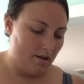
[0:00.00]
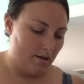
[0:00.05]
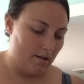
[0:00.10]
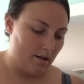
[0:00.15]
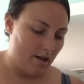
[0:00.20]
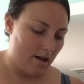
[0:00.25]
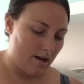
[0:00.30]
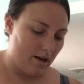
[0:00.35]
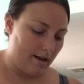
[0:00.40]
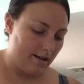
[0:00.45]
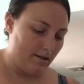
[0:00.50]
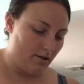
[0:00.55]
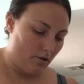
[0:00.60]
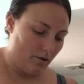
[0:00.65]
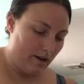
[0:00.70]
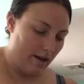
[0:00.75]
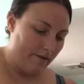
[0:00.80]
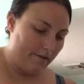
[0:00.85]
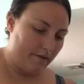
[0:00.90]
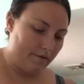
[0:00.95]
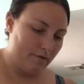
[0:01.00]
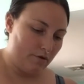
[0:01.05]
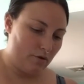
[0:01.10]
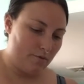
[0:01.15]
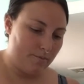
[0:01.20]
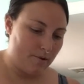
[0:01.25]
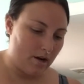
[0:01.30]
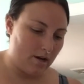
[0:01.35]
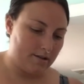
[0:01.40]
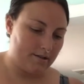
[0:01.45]
Yeah, I don't have a
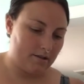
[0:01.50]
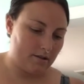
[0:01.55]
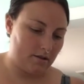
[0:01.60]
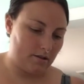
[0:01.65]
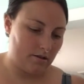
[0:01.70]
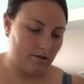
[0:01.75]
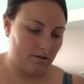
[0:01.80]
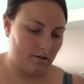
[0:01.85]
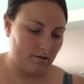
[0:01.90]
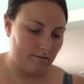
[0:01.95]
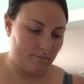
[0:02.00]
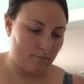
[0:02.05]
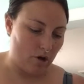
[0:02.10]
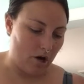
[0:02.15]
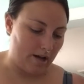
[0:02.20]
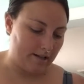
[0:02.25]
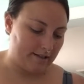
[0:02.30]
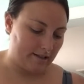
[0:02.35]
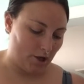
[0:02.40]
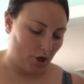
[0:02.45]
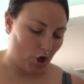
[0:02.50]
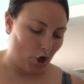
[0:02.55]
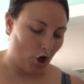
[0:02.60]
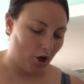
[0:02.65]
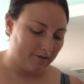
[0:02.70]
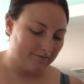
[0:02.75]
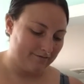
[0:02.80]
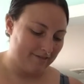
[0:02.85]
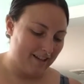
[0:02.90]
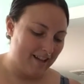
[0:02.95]
food processor,
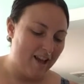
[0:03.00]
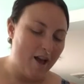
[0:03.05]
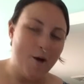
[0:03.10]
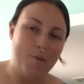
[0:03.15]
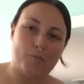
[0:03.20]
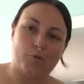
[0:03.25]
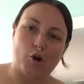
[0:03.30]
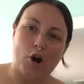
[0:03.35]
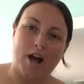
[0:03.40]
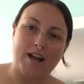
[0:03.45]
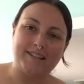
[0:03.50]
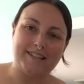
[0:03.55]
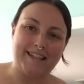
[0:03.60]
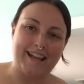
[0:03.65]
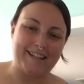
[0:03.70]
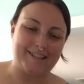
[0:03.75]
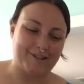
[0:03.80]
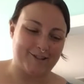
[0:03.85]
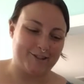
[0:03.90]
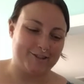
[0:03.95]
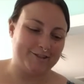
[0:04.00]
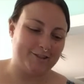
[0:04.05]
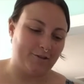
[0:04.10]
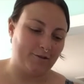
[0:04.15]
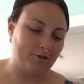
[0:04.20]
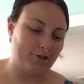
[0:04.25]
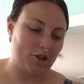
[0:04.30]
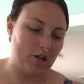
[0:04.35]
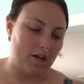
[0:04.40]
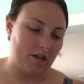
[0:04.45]

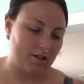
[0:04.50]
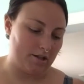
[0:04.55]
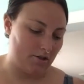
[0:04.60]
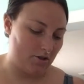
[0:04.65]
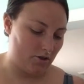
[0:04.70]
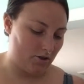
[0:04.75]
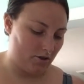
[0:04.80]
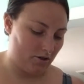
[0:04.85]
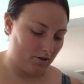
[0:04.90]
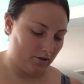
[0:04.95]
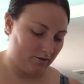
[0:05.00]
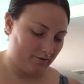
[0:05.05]
don't judge.